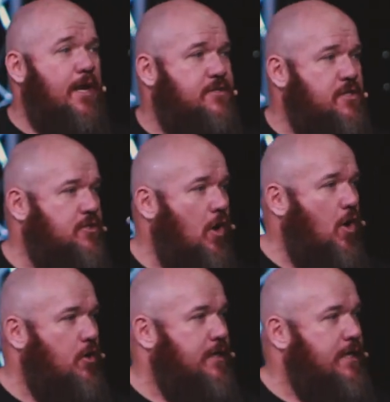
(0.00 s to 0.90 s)
praises
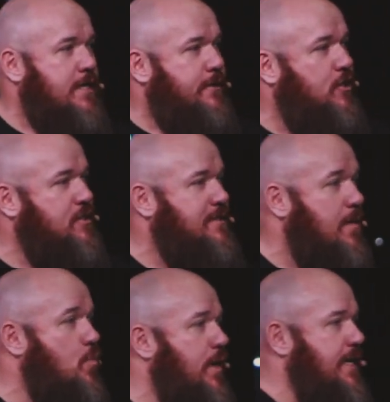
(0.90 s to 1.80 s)
God. because
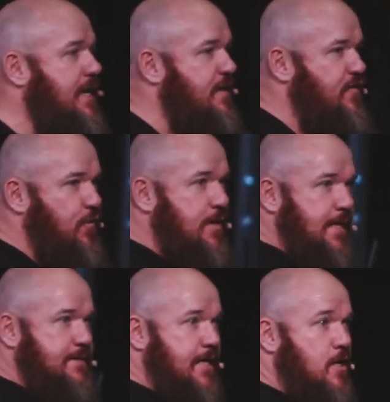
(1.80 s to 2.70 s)
somewhere he had a friend
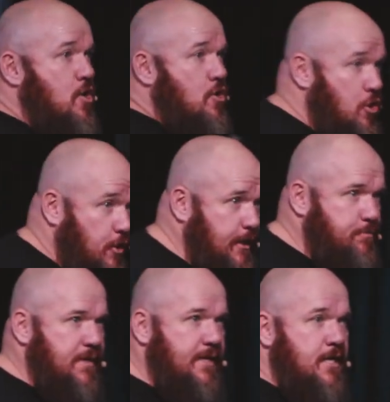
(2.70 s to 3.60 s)
that said, Look
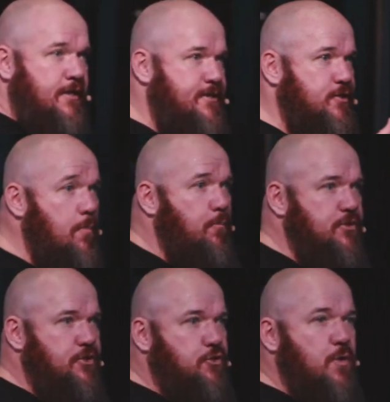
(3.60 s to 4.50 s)
at me, stop
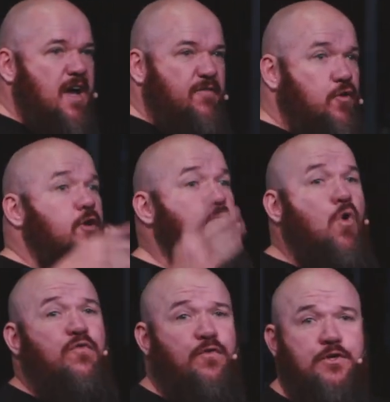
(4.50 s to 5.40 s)
what you're doing, I've got
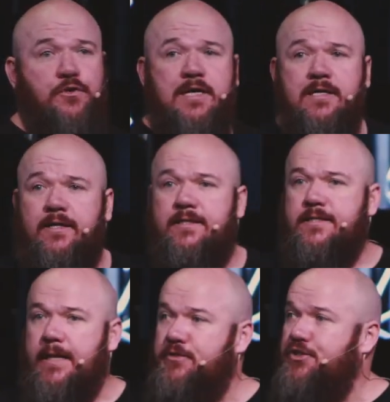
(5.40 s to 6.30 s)
more for you. His
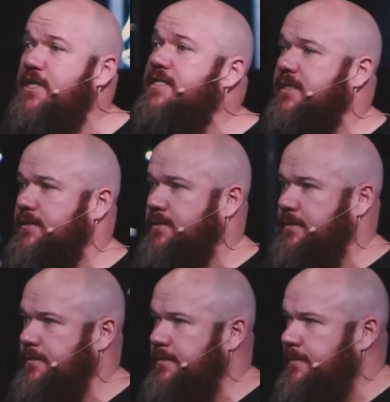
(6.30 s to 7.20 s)
name's
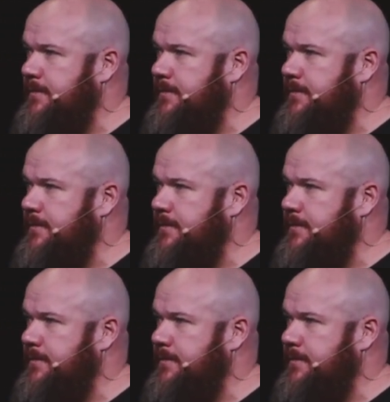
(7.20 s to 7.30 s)
Jesus.